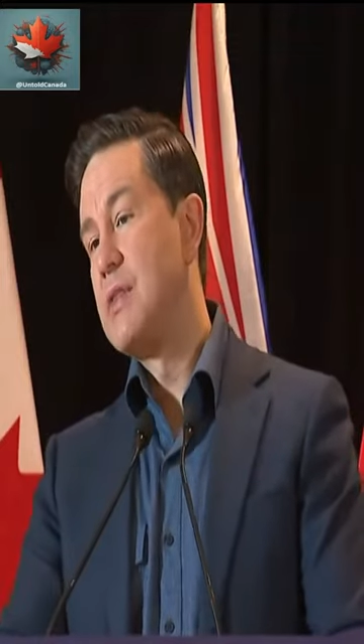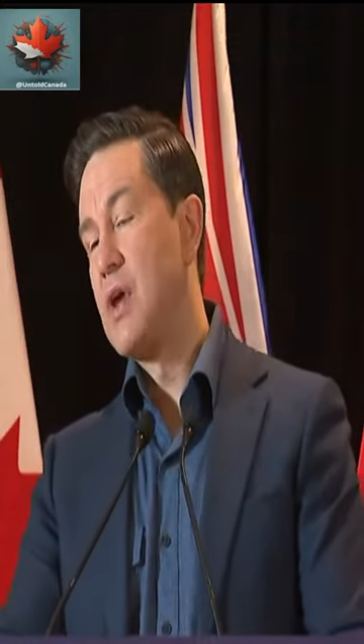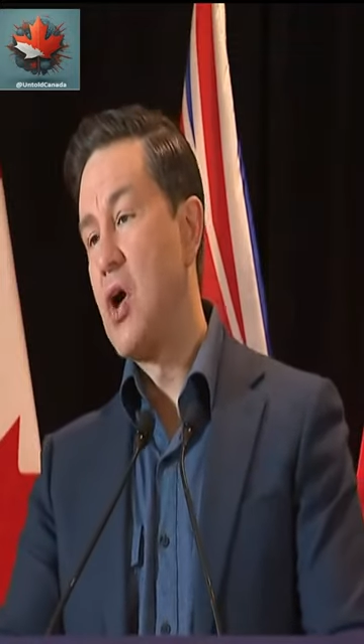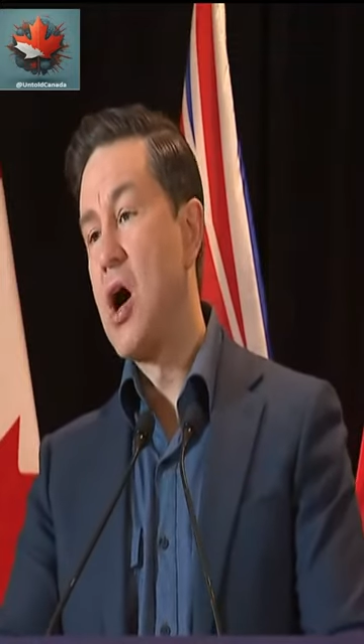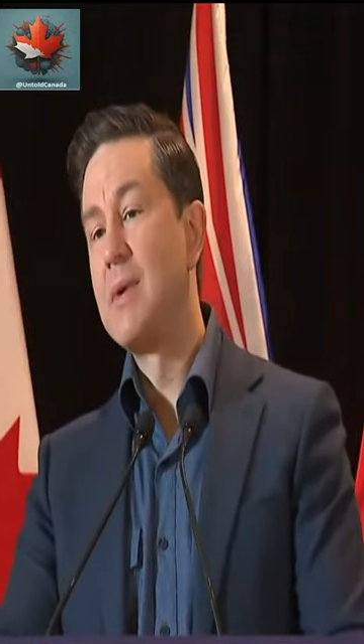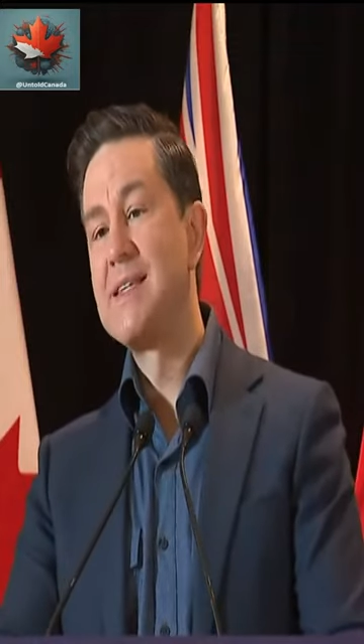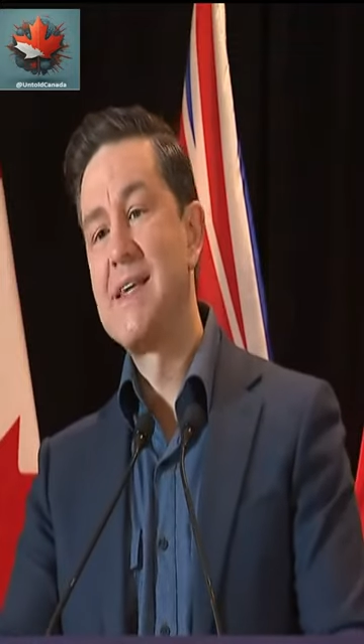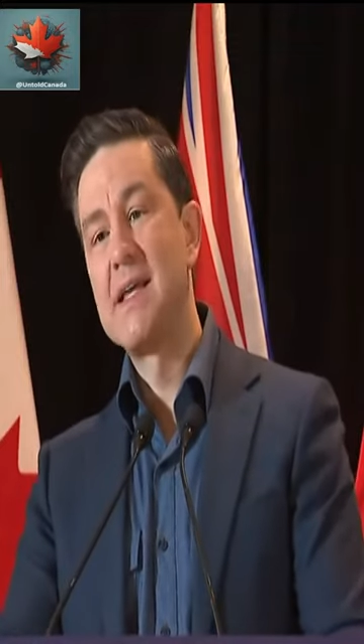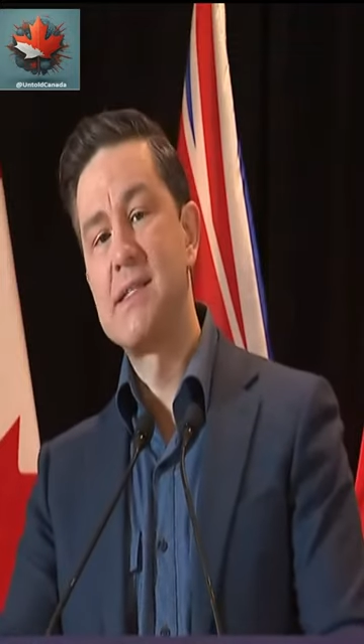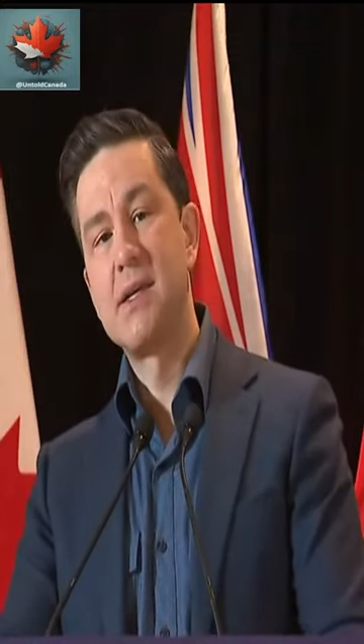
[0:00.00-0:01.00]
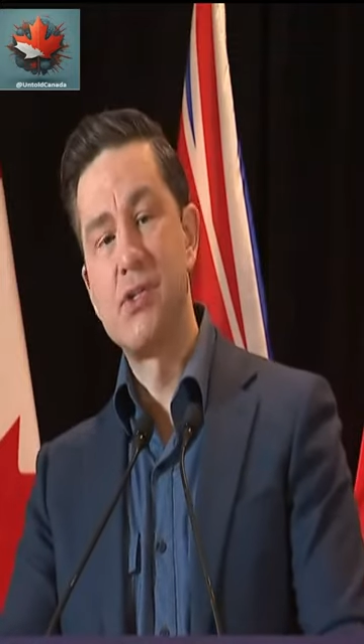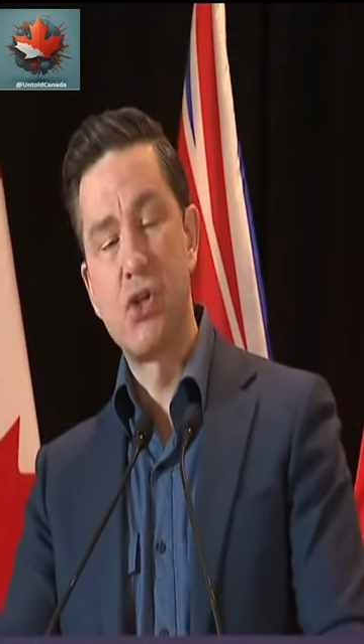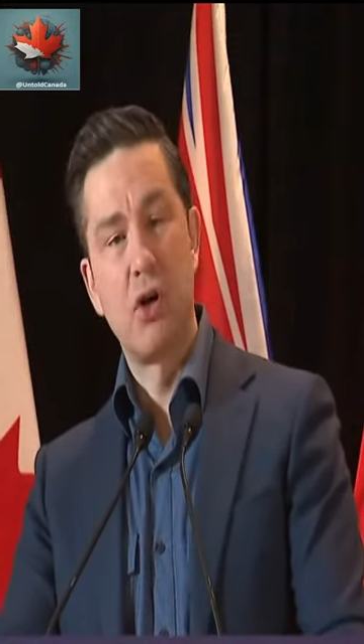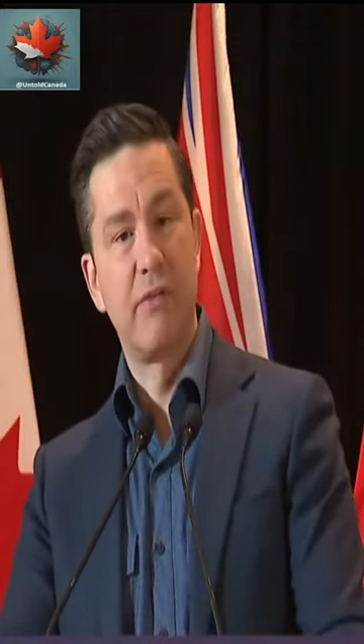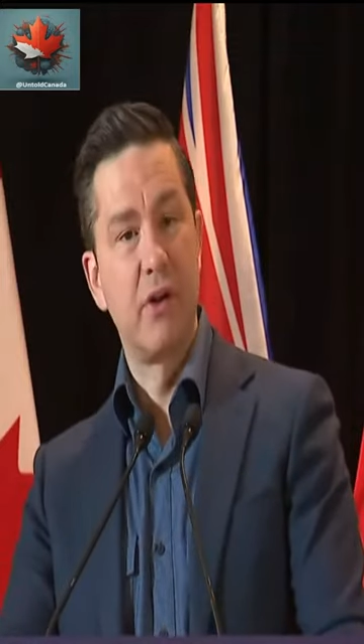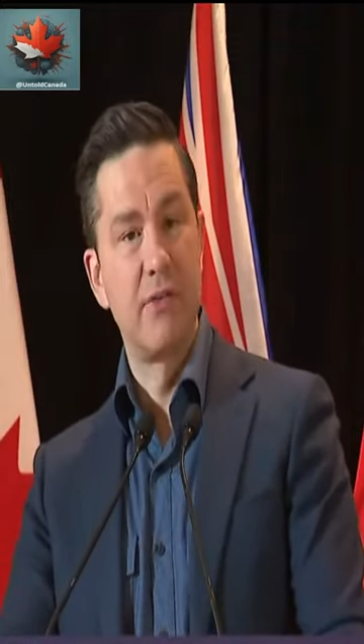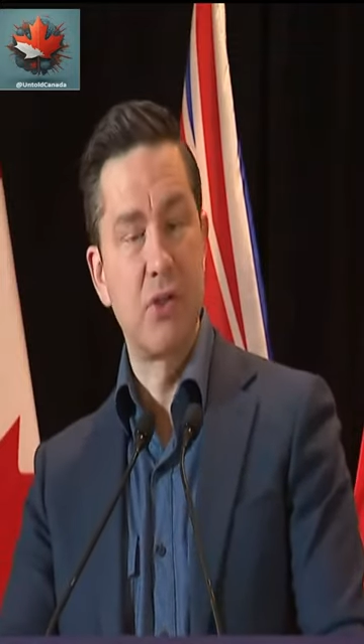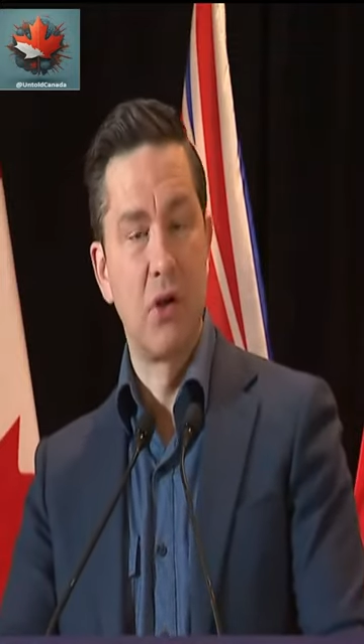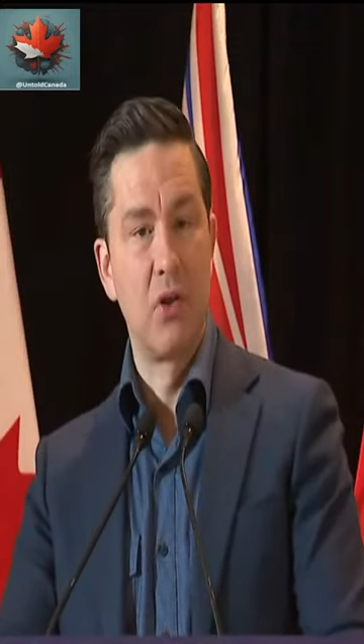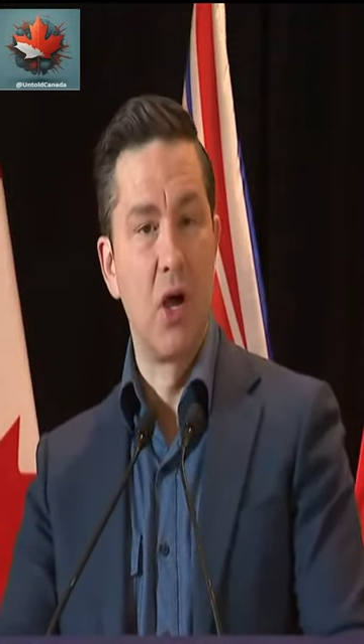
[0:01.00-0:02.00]
that the Common Sense Conservatives
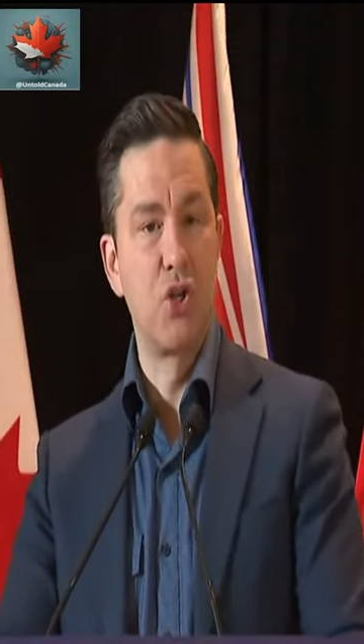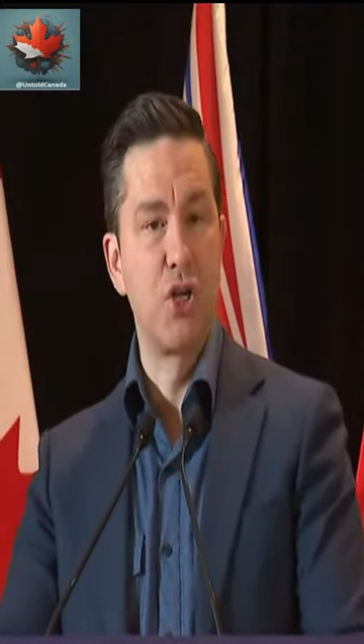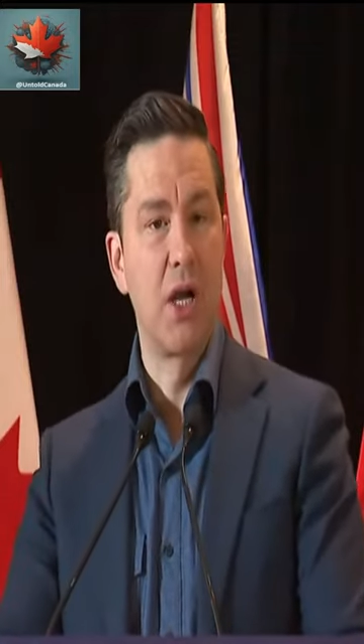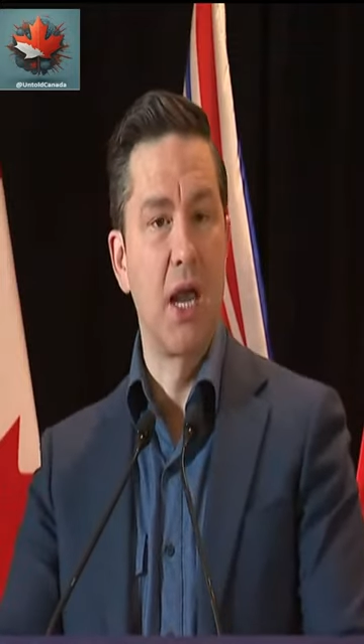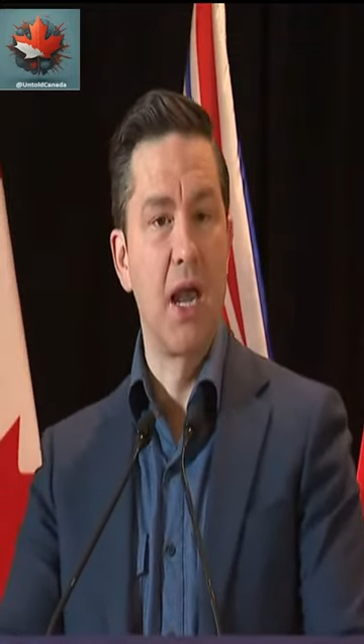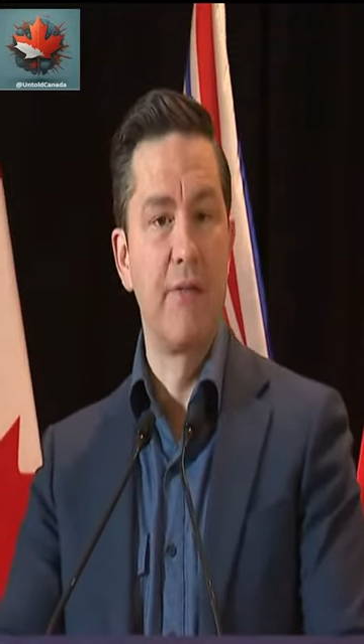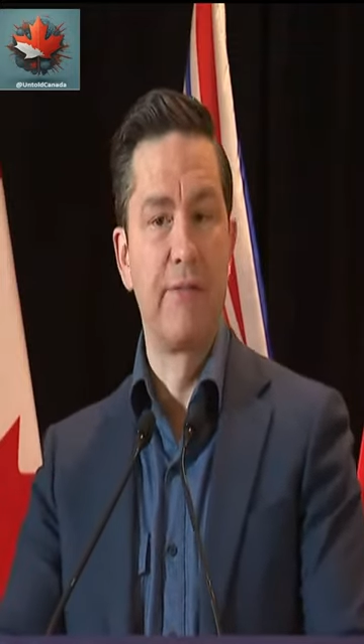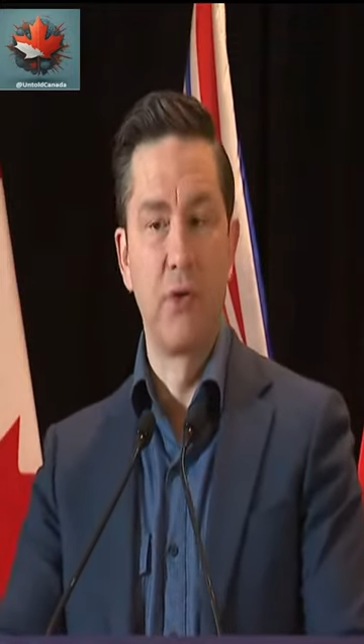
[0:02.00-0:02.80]
are launching a